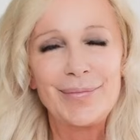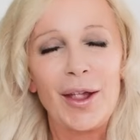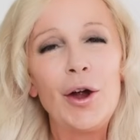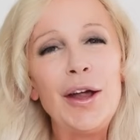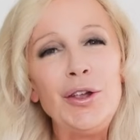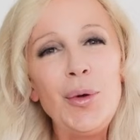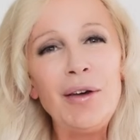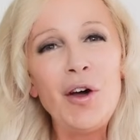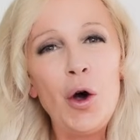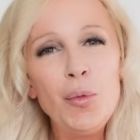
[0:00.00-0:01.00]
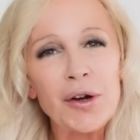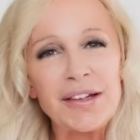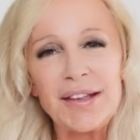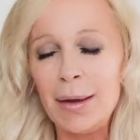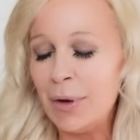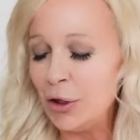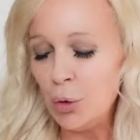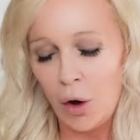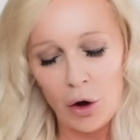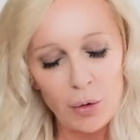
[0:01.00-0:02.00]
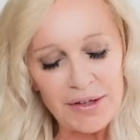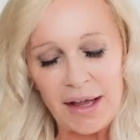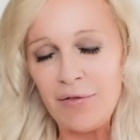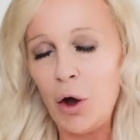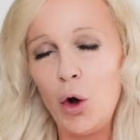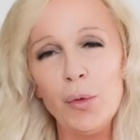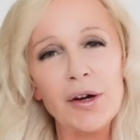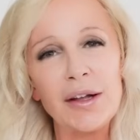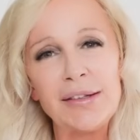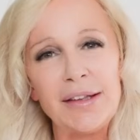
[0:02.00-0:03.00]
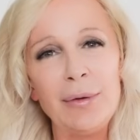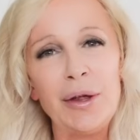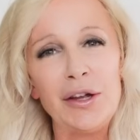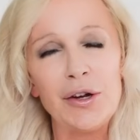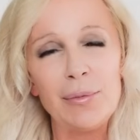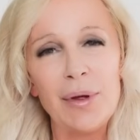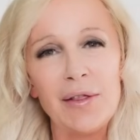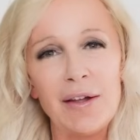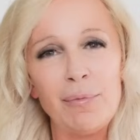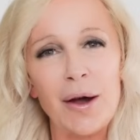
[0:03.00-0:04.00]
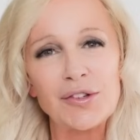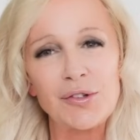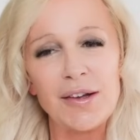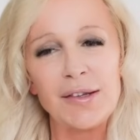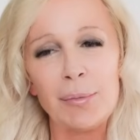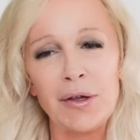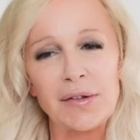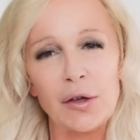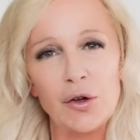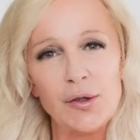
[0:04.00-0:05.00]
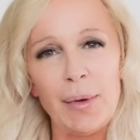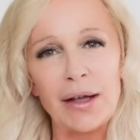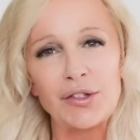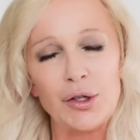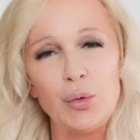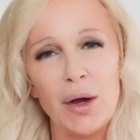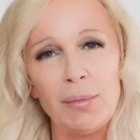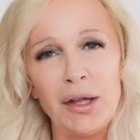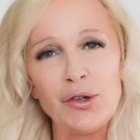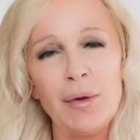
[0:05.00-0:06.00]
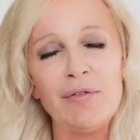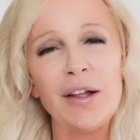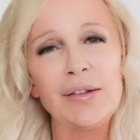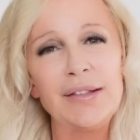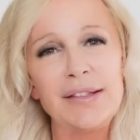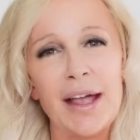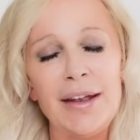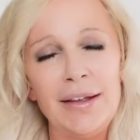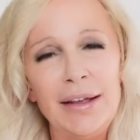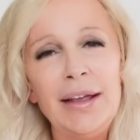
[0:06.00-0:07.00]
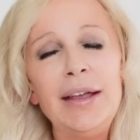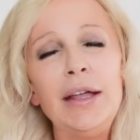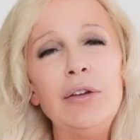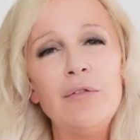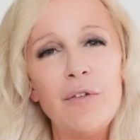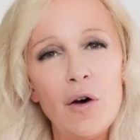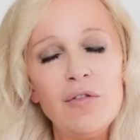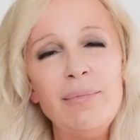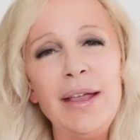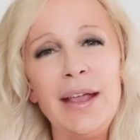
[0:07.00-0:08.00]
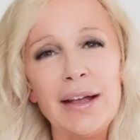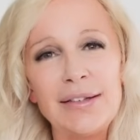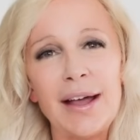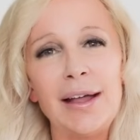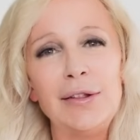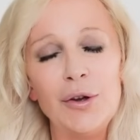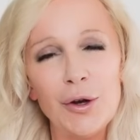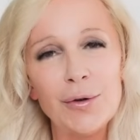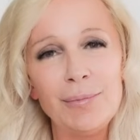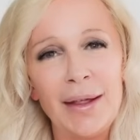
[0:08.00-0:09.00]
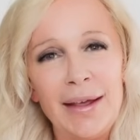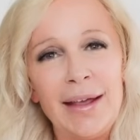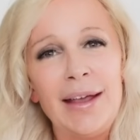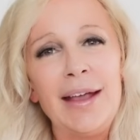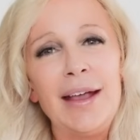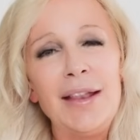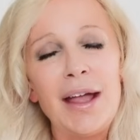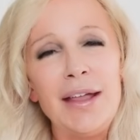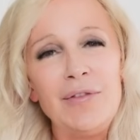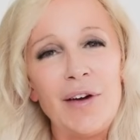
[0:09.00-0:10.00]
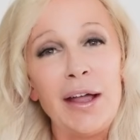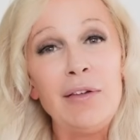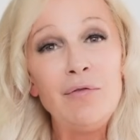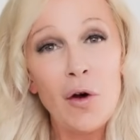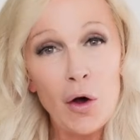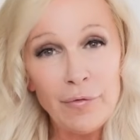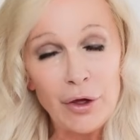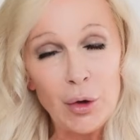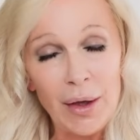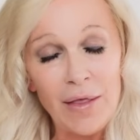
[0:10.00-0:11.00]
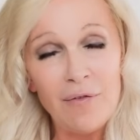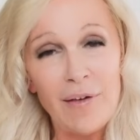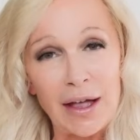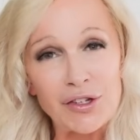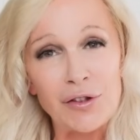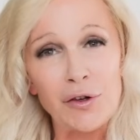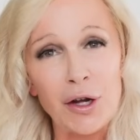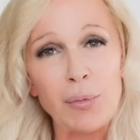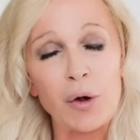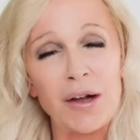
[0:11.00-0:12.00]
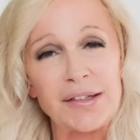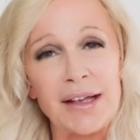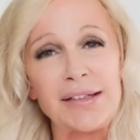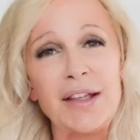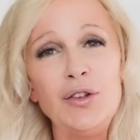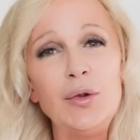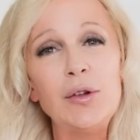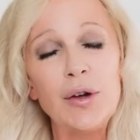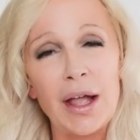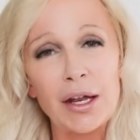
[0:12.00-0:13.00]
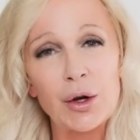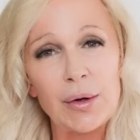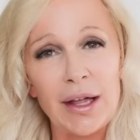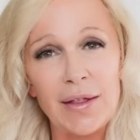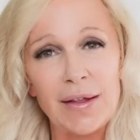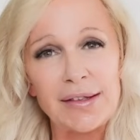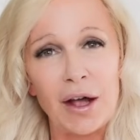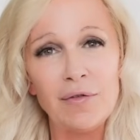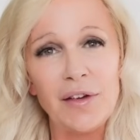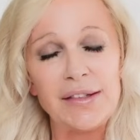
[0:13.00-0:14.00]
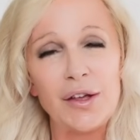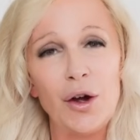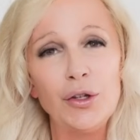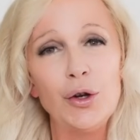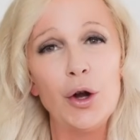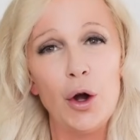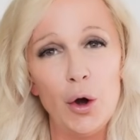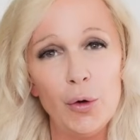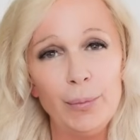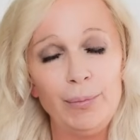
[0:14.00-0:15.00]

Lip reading: All right, you have a homework assignment. You always have a homework assignment here at BidLife Posh Closet because it goes back to what Benjamin Franklin said, involve me and I learn. And if I involve you in the fashion learning process, then you learn how to create these outfits on your own.